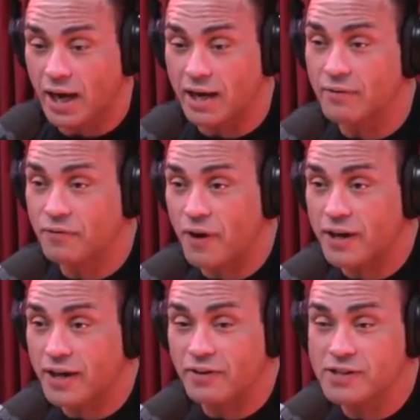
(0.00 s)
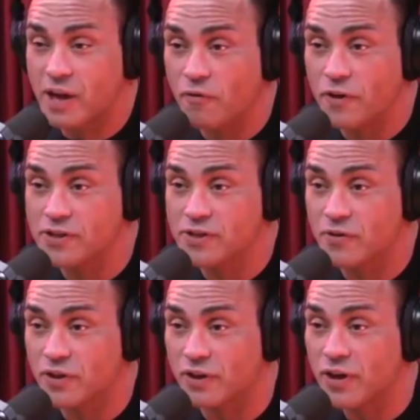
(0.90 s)
and fucking selfies of
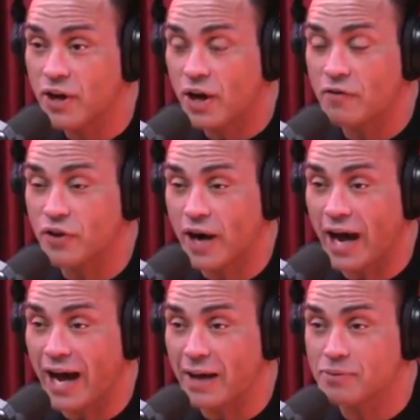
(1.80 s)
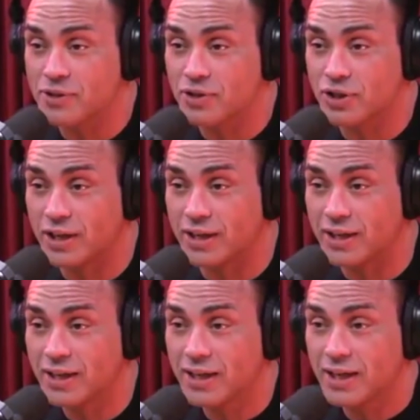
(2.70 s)
their abs and shit.
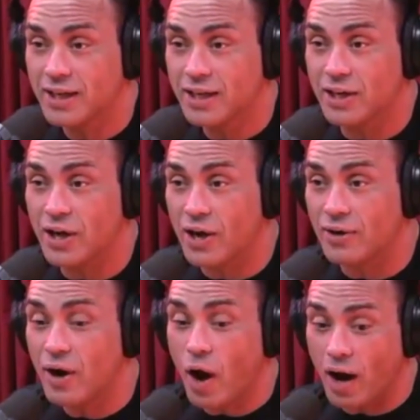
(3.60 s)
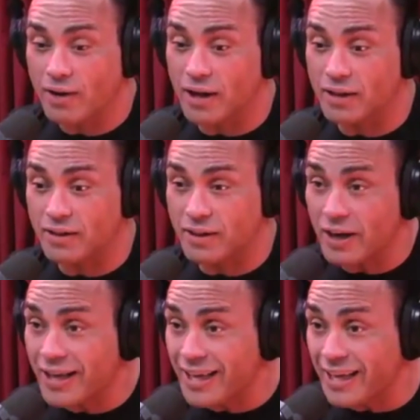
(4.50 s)
Yeah. You know, they're
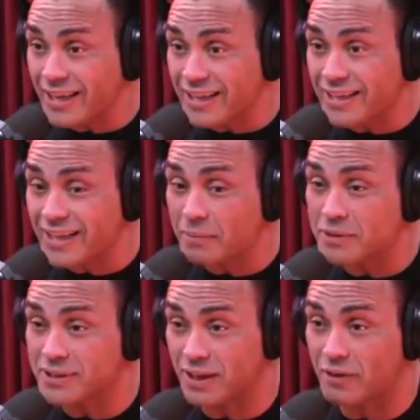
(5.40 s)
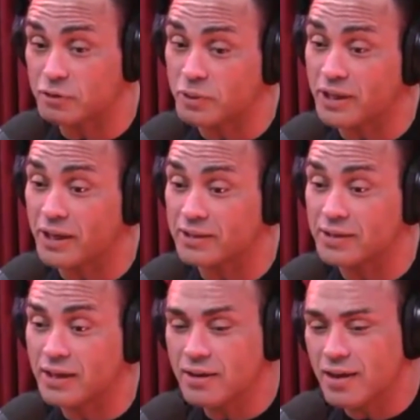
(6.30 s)
killing themselves
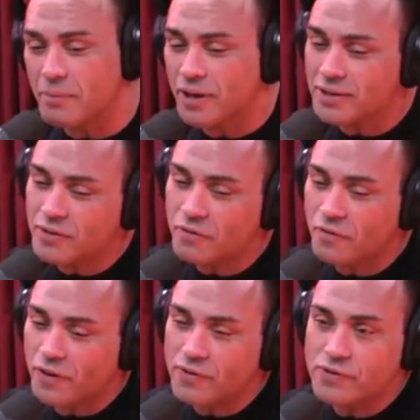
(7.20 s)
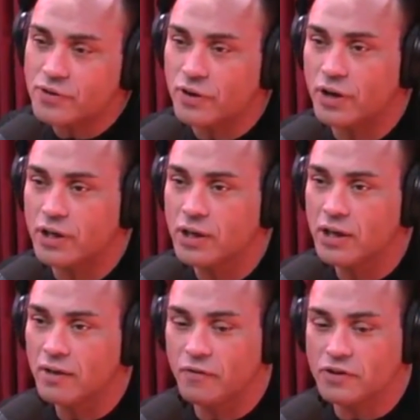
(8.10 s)
not because it feels good.
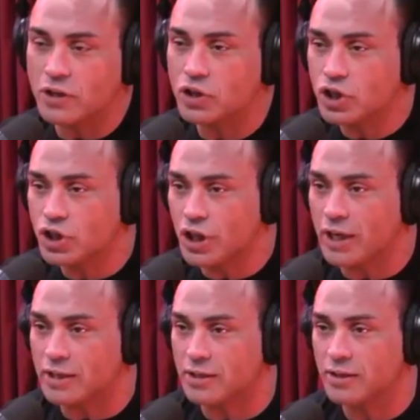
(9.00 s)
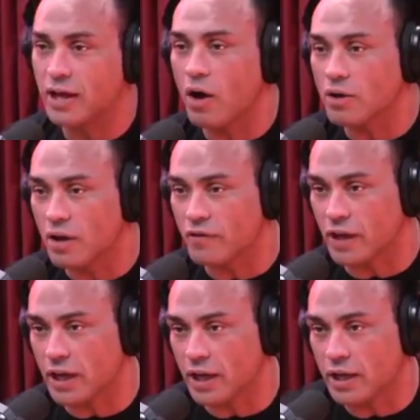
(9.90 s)
It feels like shit. They all love
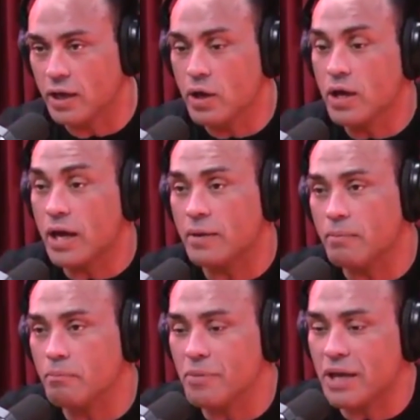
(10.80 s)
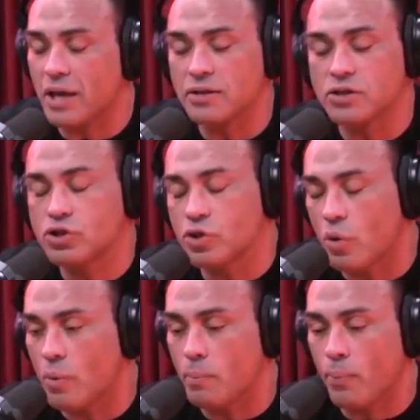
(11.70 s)
eating. It's
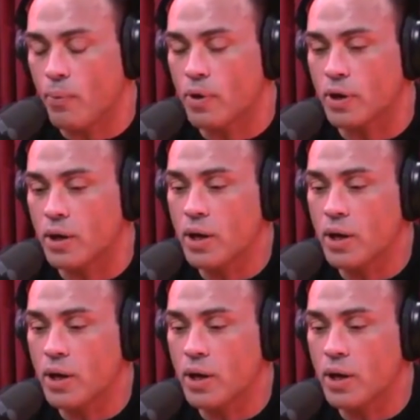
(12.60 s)
so important.